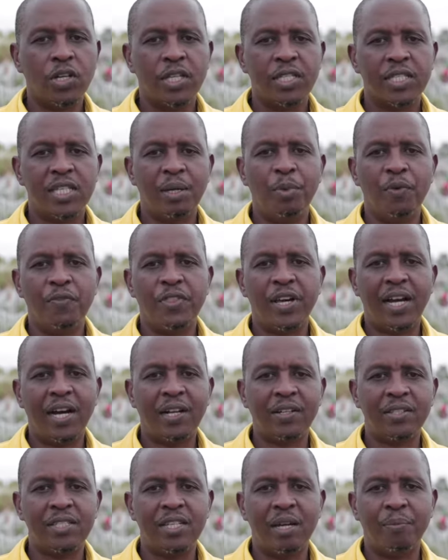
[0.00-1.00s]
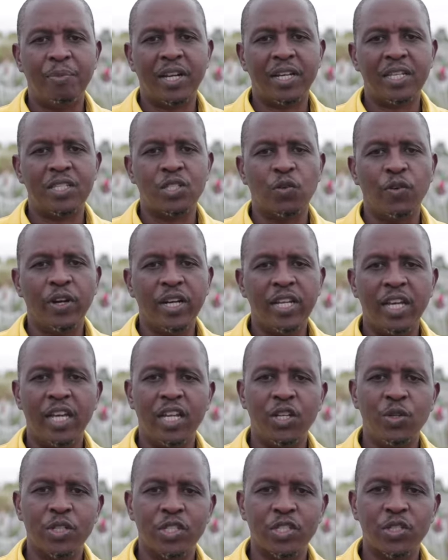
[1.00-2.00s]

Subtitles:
some of the calcium that is already in your